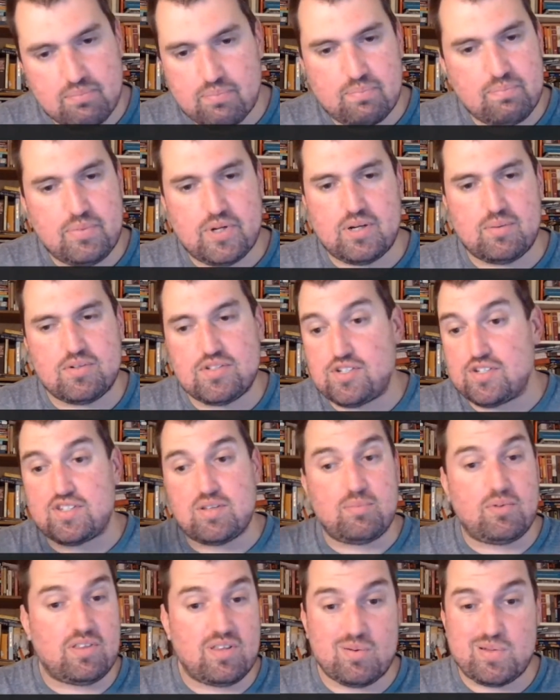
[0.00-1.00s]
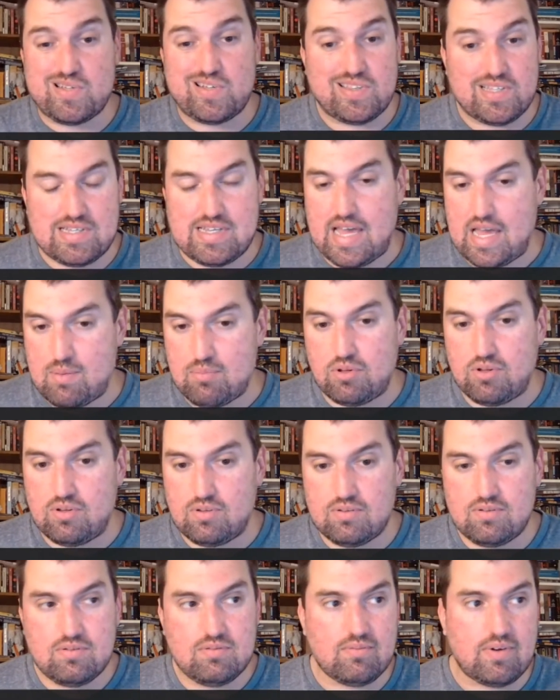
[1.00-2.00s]
But it was just something that was on the table,
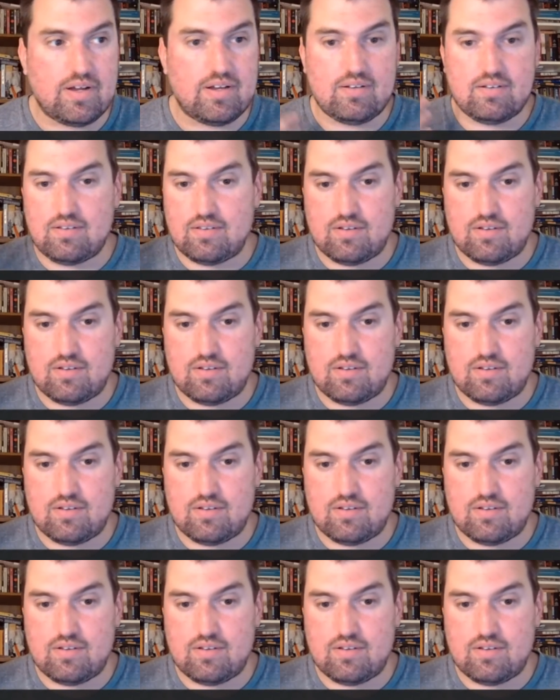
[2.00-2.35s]
right?